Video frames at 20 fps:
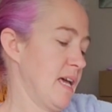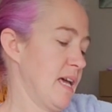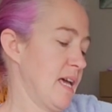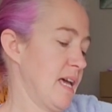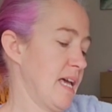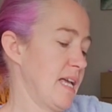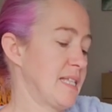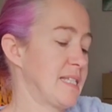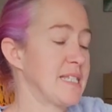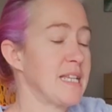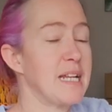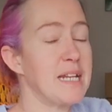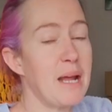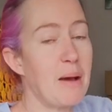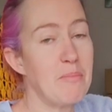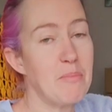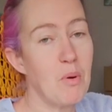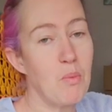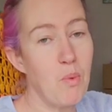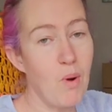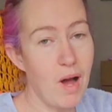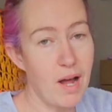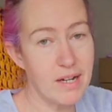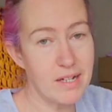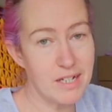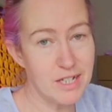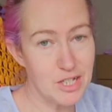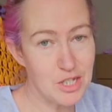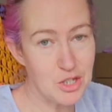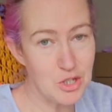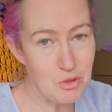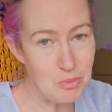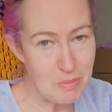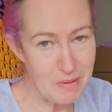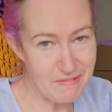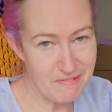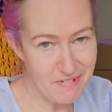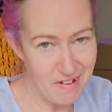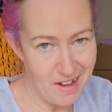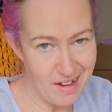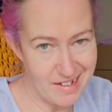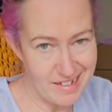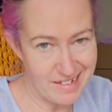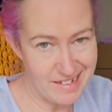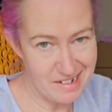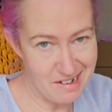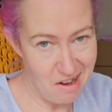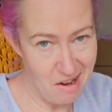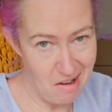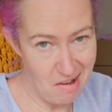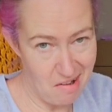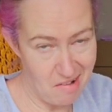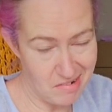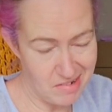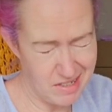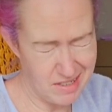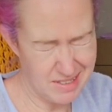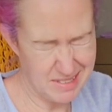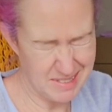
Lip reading: it's a #1 super fine yarn,